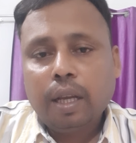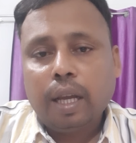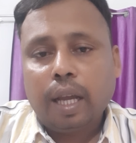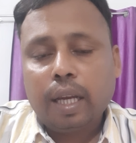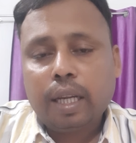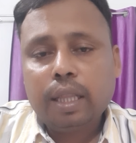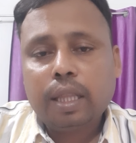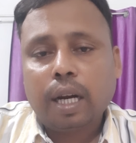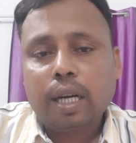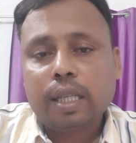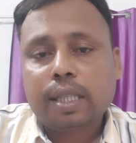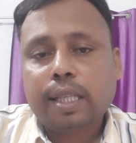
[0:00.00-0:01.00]

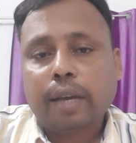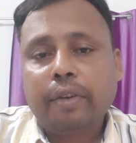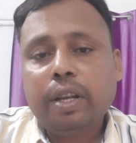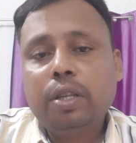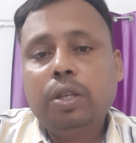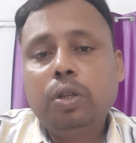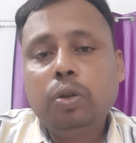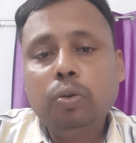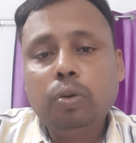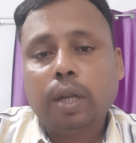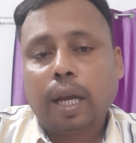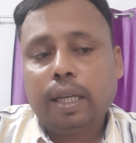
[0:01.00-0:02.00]
1837 to
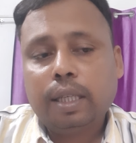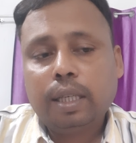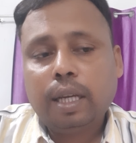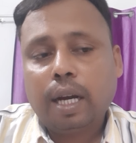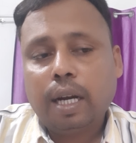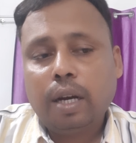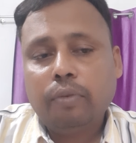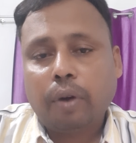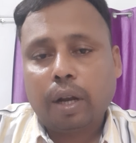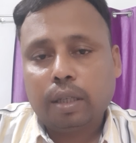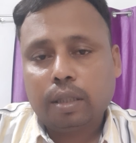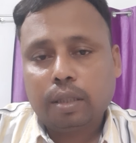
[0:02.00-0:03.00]

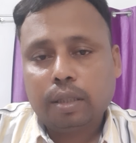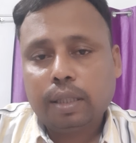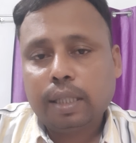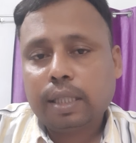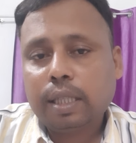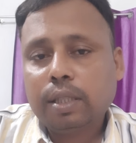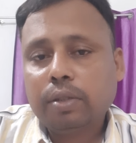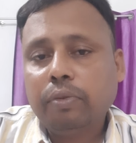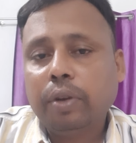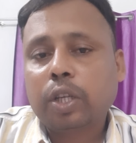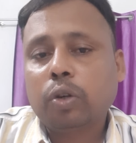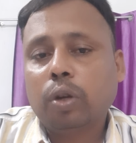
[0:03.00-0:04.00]
1901, this is
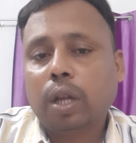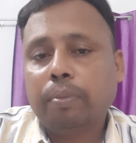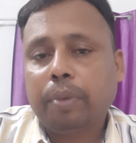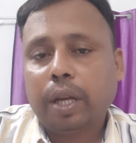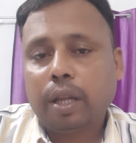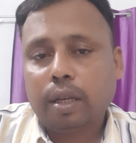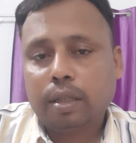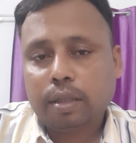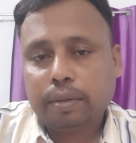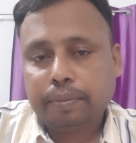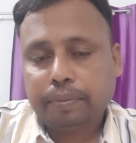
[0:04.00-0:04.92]
Victorian period,